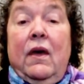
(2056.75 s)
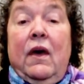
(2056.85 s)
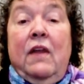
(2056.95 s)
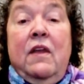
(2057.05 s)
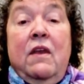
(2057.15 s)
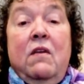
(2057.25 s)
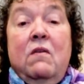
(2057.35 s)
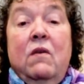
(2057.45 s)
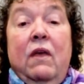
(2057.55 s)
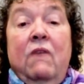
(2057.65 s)
And
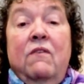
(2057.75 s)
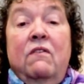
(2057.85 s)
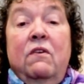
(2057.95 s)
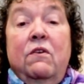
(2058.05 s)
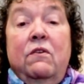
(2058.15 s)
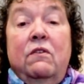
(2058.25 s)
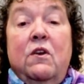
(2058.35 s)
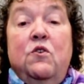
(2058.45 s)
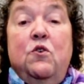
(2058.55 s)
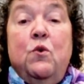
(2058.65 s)
then Evans, he also
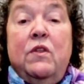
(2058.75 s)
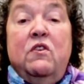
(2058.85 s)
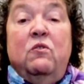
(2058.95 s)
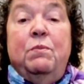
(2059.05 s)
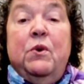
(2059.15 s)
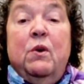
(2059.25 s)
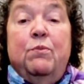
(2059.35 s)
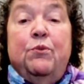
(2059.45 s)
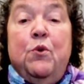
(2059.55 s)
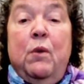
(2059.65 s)
said, do what the
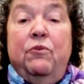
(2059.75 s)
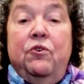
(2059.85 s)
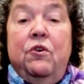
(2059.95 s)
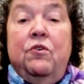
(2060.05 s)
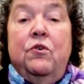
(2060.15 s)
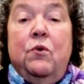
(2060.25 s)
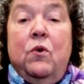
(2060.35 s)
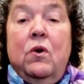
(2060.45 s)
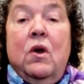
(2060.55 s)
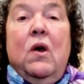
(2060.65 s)
Spirit prompts you to
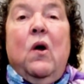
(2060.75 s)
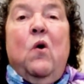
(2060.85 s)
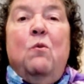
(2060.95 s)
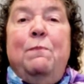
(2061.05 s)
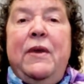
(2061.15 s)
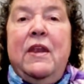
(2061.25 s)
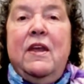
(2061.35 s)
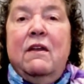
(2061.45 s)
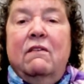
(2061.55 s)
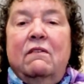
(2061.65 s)
do.
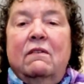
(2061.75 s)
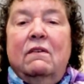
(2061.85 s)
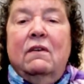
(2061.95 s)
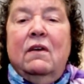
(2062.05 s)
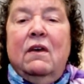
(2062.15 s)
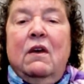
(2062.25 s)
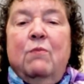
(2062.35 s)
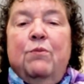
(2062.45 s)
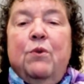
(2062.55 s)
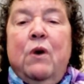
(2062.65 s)
Obedience.
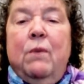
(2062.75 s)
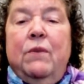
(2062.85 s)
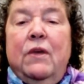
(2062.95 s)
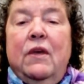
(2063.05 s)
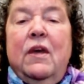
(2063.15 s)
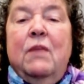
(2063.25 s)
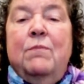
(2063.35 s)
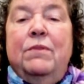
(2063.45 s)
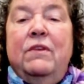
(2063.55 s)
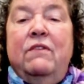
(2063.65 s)
Prompt,
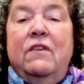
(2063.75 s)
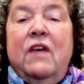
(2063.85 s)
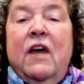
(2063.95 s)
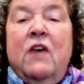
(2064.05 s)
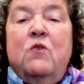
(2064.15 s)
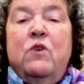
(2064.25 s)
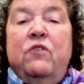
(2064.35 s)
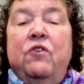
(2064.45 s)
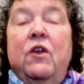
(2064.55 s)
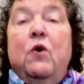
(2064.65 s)
implicit,
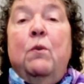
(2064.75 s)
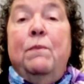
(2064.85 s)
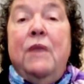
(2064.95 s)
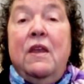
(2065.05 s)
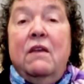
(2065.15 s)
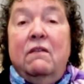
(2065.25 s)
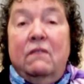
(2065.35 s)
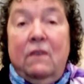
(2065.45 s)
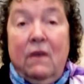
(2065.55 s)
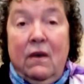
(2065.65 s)
unquestioning obedience
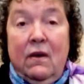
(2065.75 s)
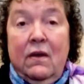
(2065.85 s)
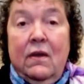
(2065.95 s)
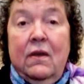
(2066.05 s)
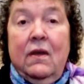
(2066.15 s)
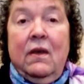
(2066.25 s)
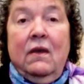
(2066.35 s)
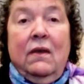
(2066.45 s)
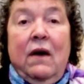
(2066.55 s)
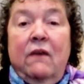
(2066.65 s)
to God.
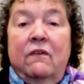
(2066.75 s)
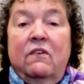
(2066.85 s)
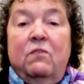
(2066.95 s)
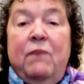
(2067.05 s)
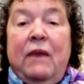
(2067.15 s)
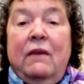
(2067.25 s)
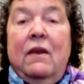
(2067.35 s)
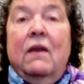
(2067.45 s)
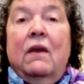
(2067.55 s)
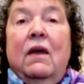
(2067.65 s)
God is
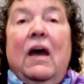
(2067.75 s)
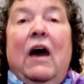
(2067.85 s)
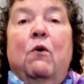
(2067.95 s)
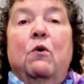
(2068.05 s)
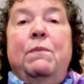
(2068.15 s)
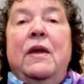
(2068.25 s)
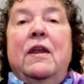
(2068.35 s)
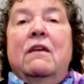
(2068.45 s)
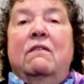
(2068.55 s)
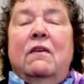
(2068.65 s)
expecting our
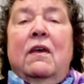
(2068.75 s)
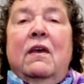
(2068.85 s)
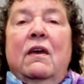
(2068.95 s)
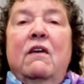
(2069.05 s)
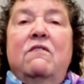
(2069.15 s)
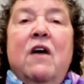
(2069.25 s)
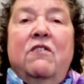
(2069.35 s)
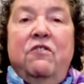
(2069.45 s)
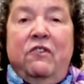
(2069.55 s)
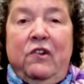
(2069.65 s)
obedience. He's
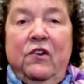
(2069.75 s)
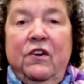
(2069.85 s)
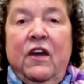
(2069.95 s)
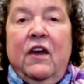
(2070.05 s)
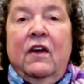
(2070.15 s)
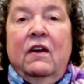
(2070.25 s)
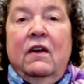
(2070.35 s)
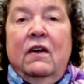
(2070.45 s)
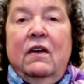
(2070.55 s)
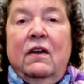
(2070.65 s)
not just looking
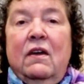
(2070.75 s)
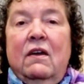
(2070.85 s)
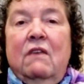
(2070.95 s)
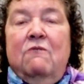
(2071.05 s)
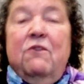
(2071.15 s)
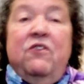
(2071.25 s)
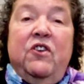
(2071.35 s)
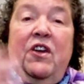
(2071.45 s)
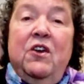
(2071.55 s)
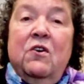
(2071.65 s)
for us
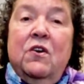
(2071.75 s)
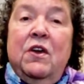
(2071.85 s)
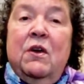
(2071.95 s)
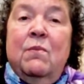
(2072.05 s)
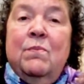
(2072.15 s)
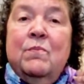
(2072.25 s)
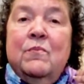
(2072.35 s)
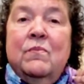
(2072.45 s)
to hear Him